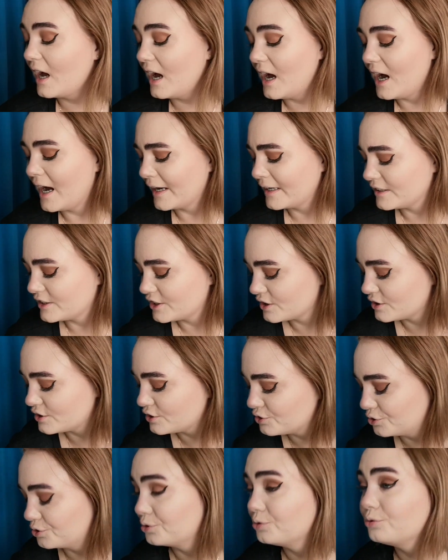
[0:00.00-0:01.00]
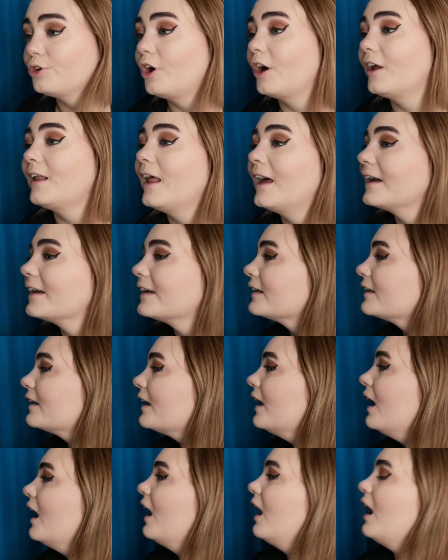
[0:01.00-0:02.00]
I just do not like
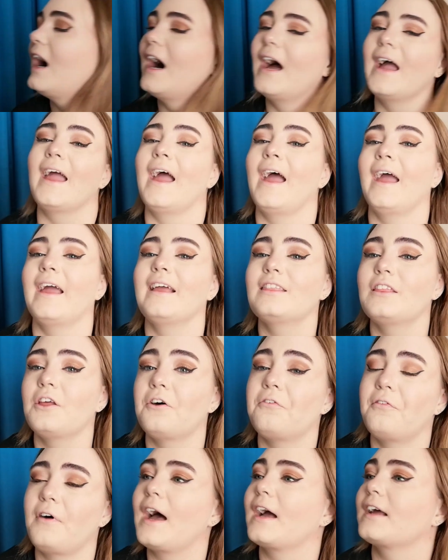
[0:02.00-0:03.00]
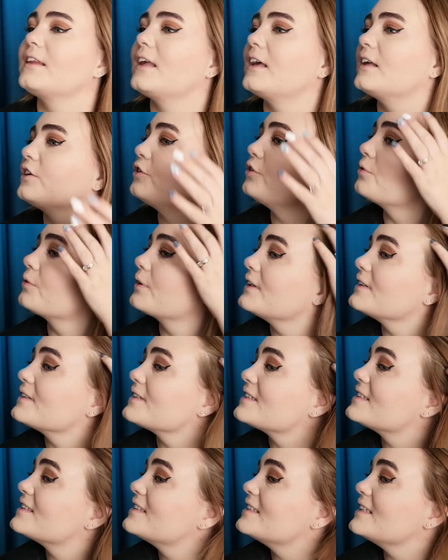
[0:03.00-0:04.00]
it. I hate the fact that you can
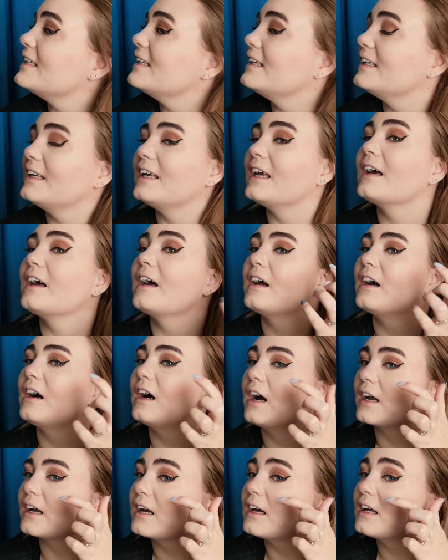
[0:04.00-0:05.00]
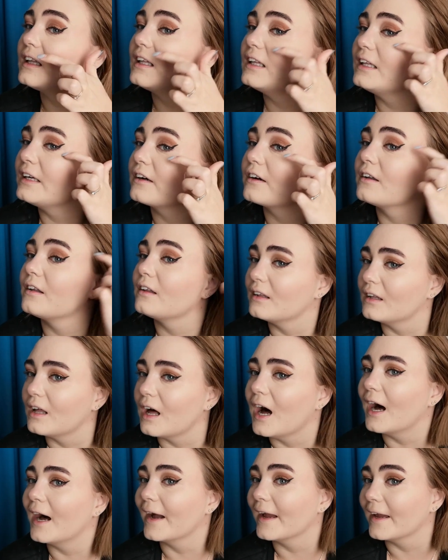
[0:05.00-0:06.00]
see a clear
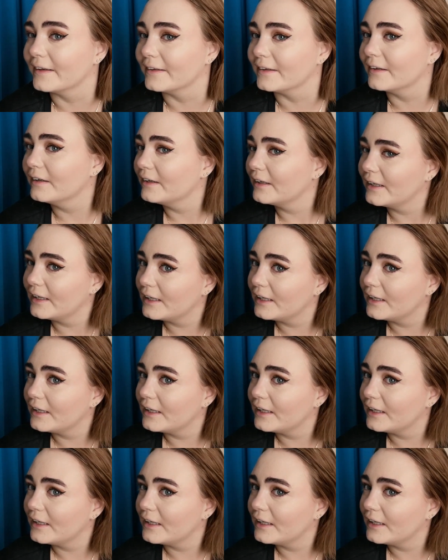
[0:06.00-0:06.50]
line.